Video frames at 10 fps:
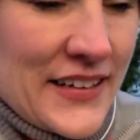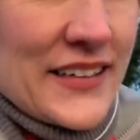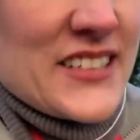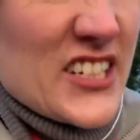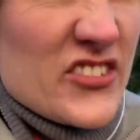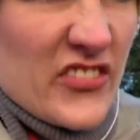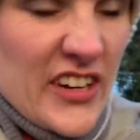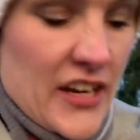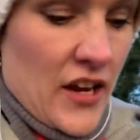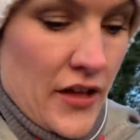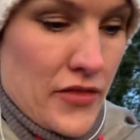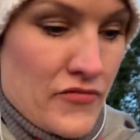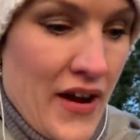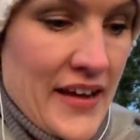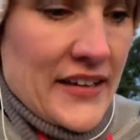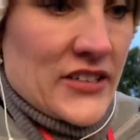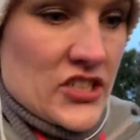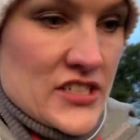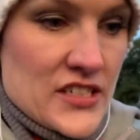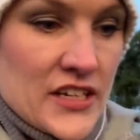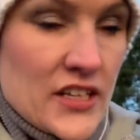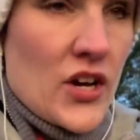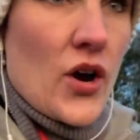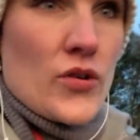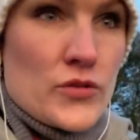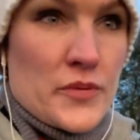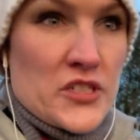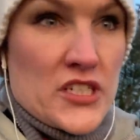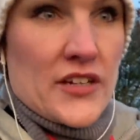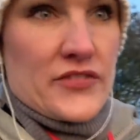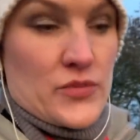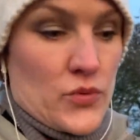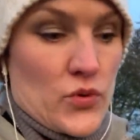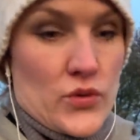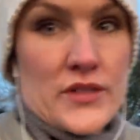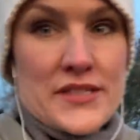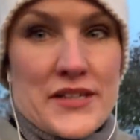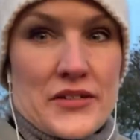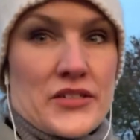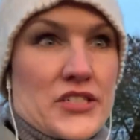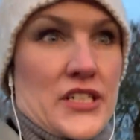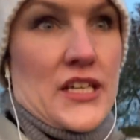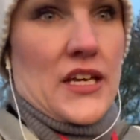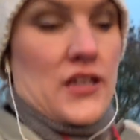doesn't really like the rain, she doesn't like the cold, but she loves a walk, so she